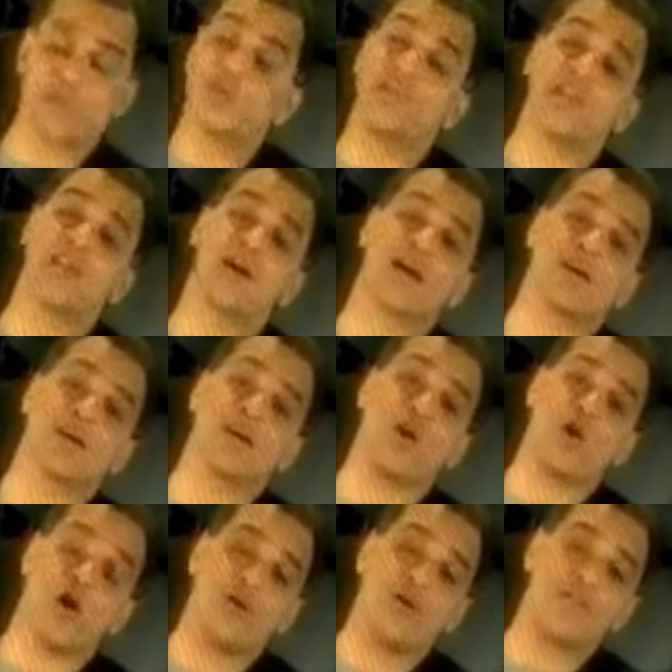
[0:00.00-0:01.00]
Kakar
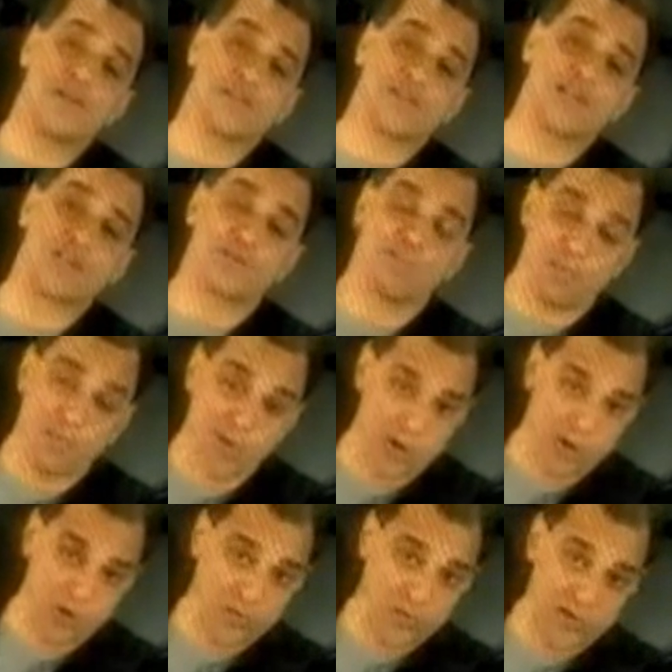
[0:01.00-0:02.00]
offers us more
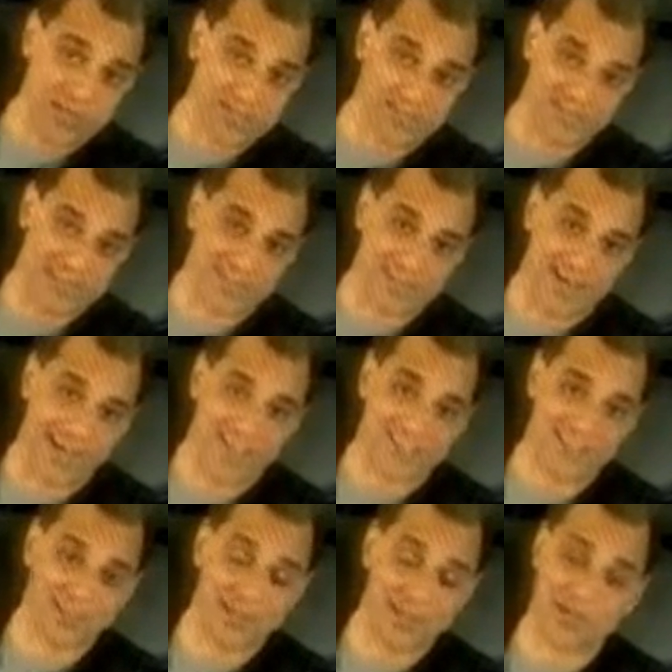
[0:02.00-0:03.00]
luminous insights
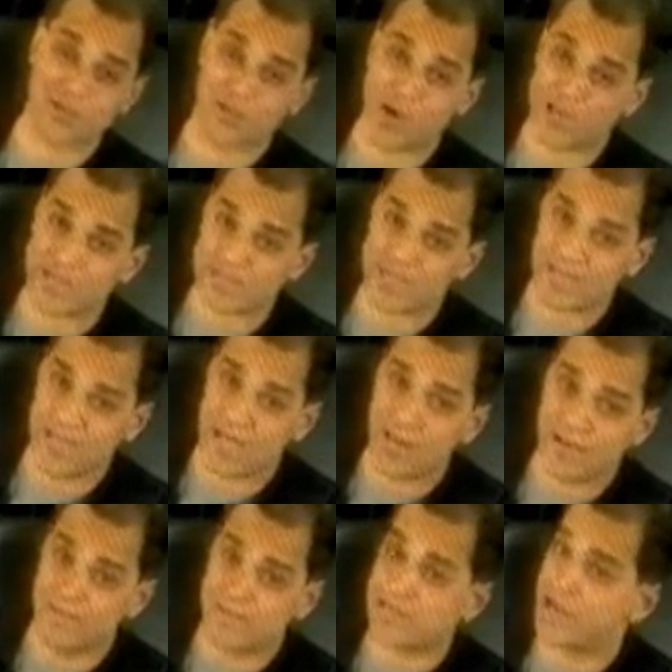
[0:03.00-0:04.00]
into
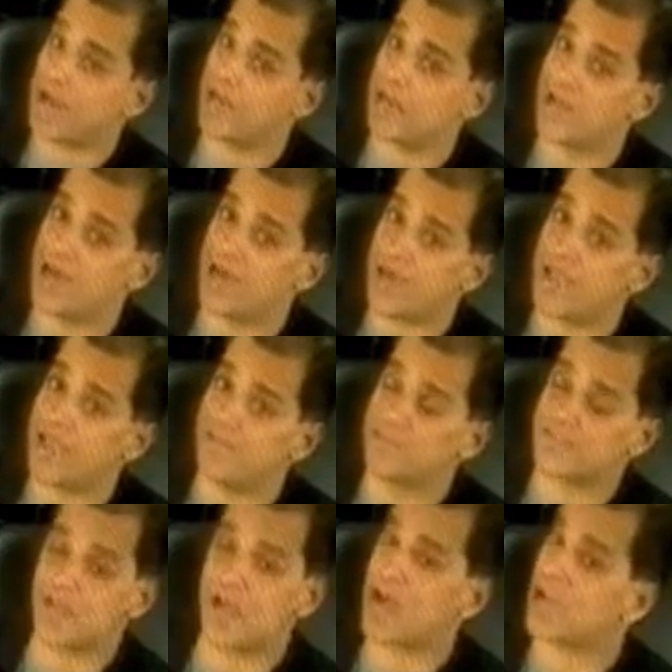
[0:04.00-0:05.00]
ourselves, our lives,
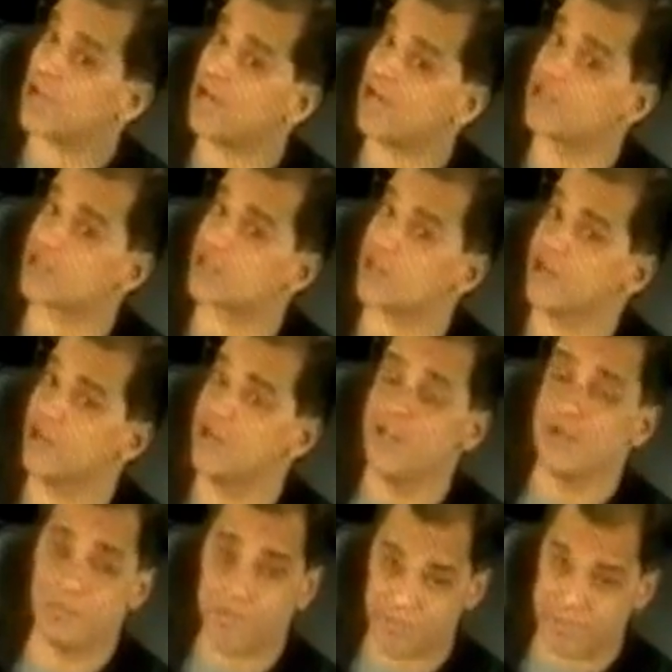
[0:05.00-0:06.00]
our culture.
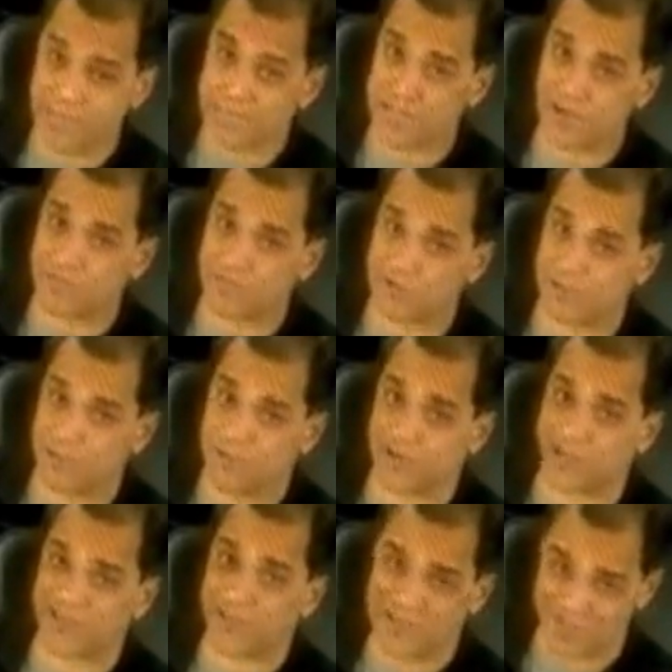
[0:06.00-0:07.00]
But that's after the break.
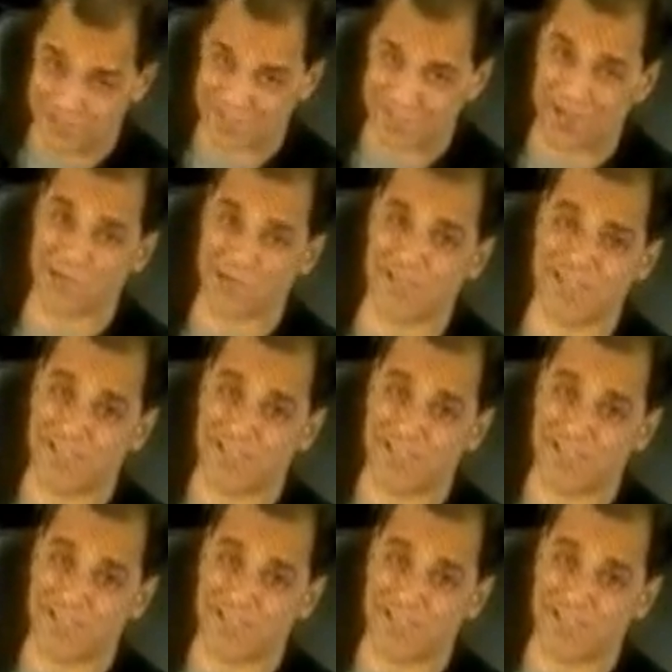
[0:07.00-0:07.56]
Stay with us.